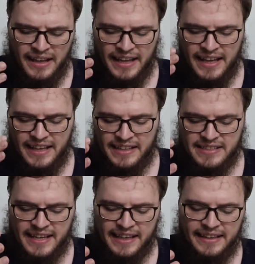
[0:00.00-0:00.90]

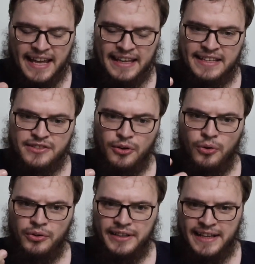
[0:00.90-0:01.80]
is like that he's
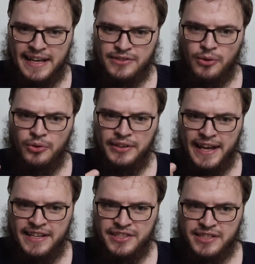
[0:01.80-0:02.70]
old. He has old
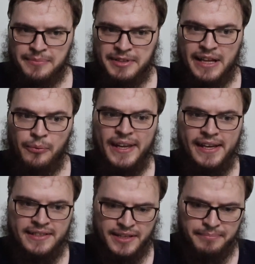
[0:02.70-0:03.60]
age and something that
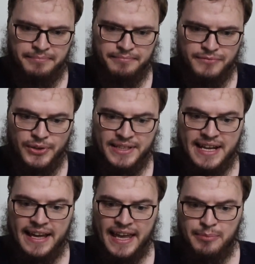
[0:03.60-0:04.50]
weakens him, so he's
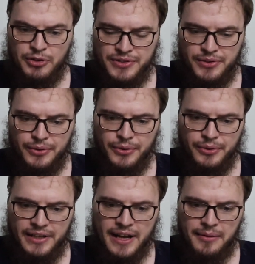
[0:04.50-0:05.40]
not able
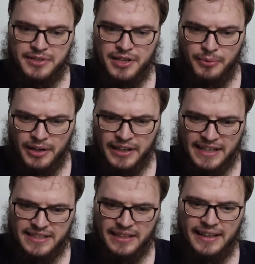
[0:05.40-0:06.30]
to work
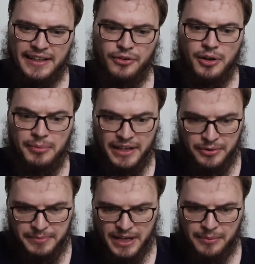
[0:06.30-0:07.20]
as like normally he
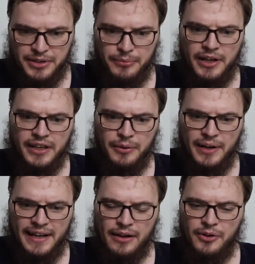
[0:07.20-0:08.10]
would be able to work and
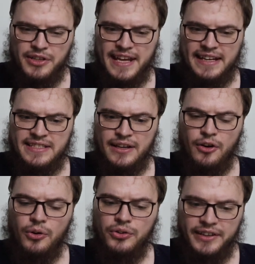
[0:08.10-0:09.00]
whatnot, or that he's
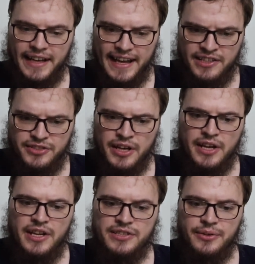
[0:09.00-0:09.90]
older in age.
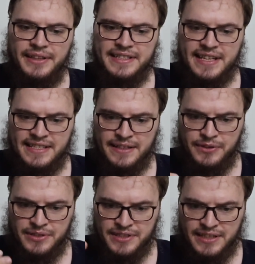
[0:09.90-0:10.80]
So in this case, if
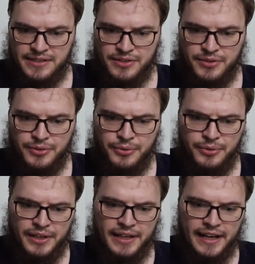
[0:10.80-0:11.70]
there's these
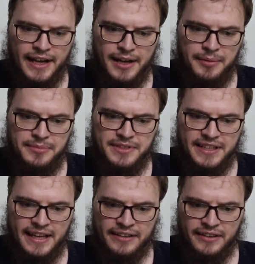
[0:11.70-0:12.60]
two
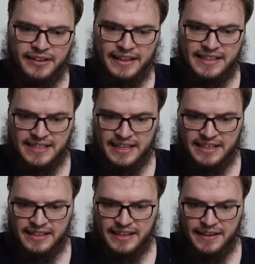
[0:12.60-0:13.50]
together, and he
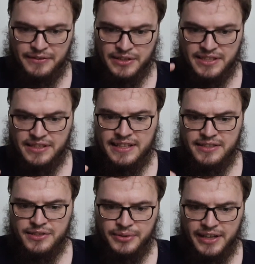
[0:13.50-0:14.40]
said if there's
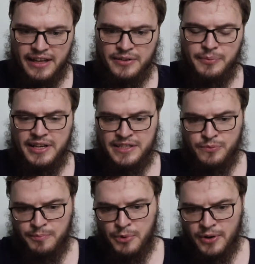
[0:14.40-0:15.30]
these two together where he's
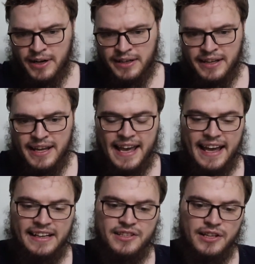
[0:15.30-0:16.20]
poor
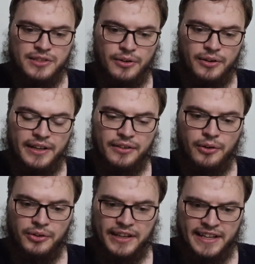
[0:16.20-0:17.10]
and he's also in
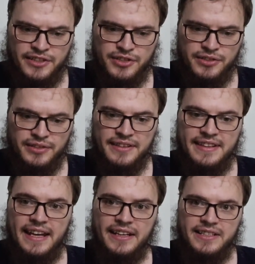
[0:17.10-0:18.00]
old age,
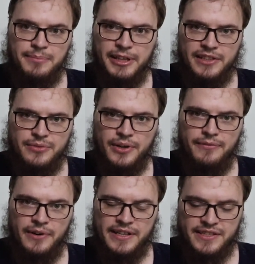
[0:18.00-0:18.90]
then it's obligatory
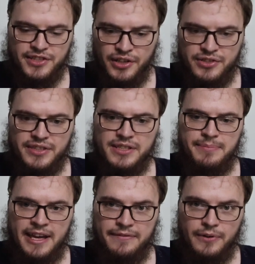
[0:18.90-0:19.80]
for his children to
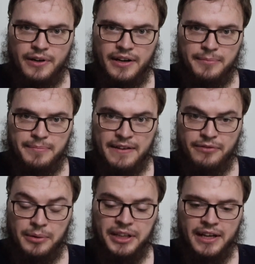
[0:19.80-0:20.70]
pay for
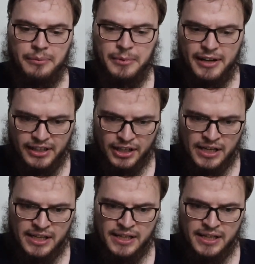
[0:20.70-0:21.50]
him, to give him nafaqah,